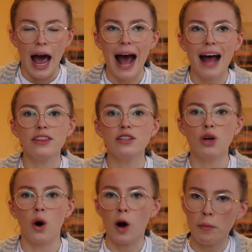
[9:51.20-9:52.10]
At the
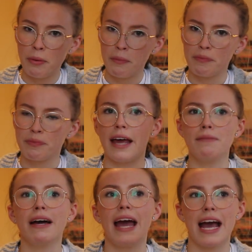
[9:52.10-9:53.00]
top, In
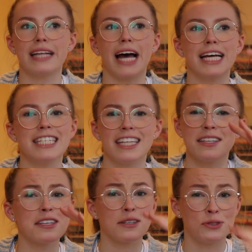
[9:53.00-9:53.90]
my head, I see
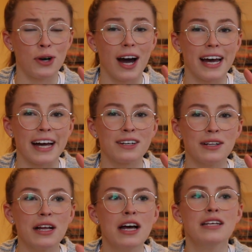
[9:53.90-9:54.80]
this as a
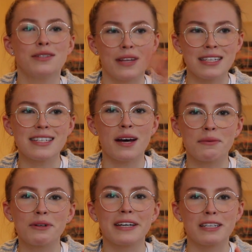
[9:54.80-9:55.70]
triangle, so this is how I'm
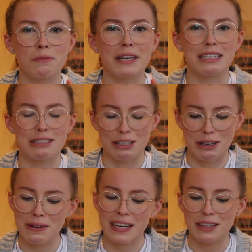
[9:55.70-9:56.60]
going to explain it to
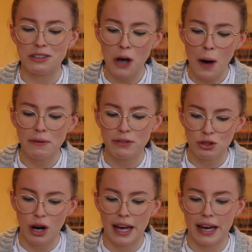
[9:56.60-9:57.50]
you. And at the top of the
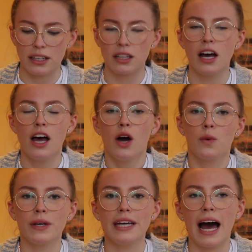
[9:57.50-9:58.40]
triangle,
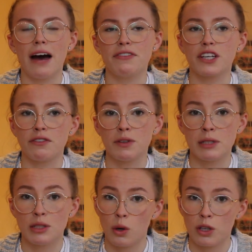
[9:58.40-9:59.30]
we have the
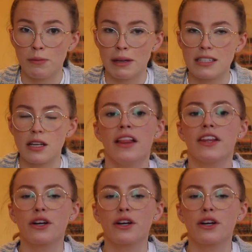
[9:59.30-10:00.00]
government documents, the